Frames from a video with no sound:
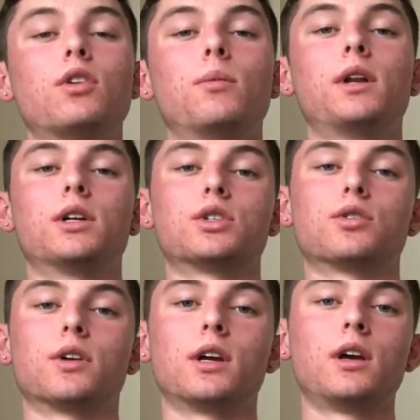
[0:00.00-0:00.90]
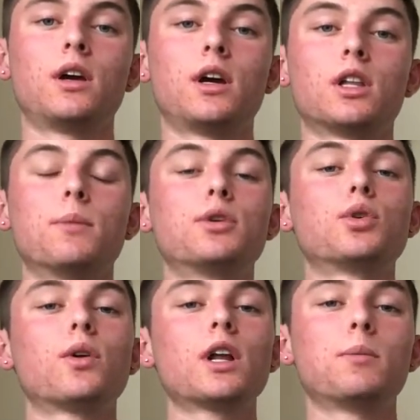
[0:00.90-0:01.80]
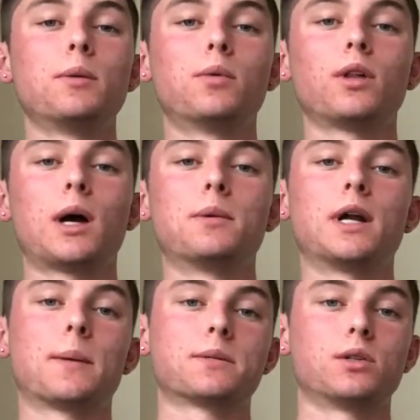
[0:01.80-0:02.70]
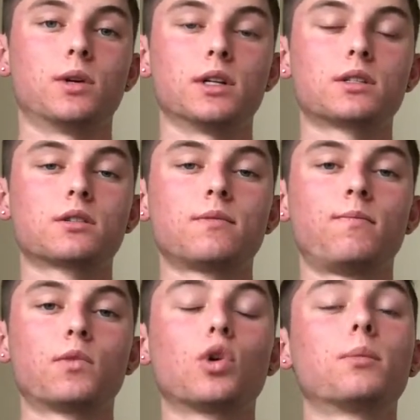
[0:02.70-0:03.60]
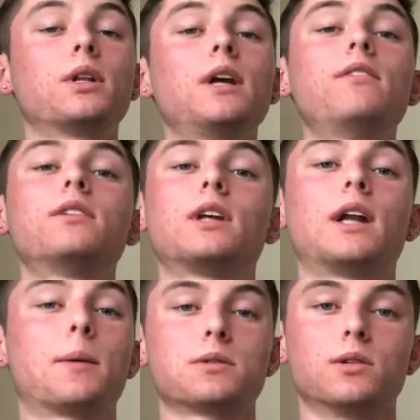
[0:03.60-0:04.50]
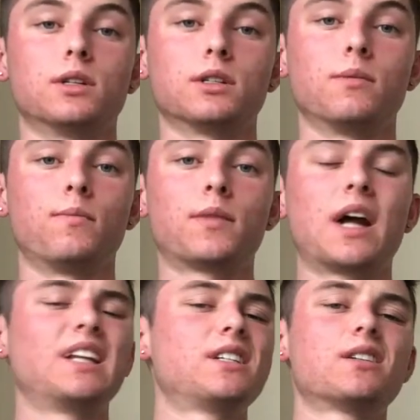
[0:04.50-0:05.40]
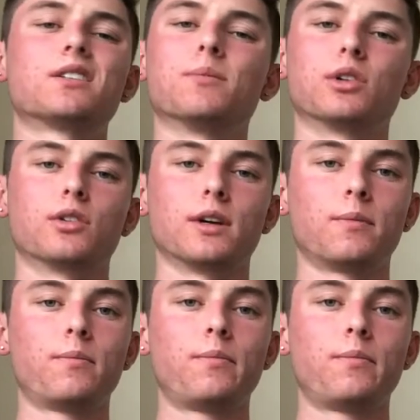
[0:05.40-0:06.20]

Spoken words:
of human history, the majority of people have been absolutists, or believed in absolutism, at least to some degree.